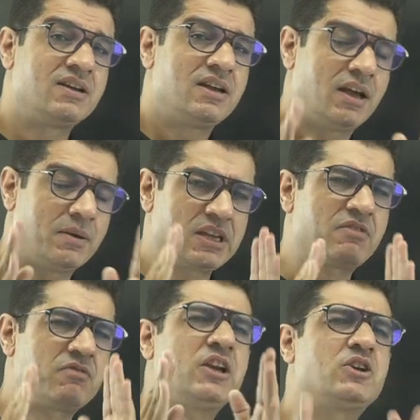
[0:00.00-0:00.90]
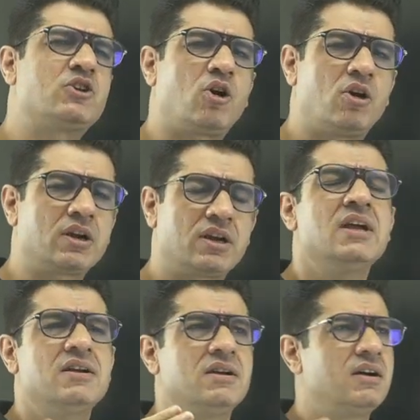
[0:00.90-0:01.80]
I'm saying when we talk,
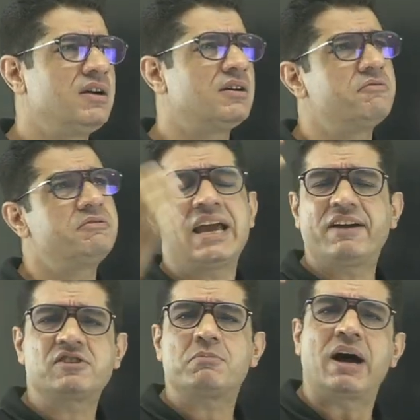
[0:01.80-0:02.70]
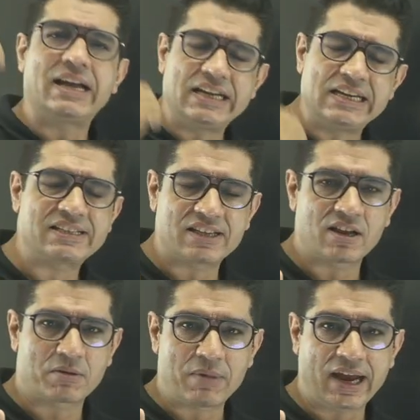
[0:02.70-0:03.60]
we have some ideas in our
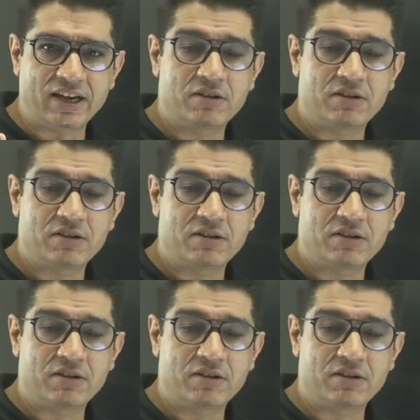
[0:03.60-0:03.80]
mind.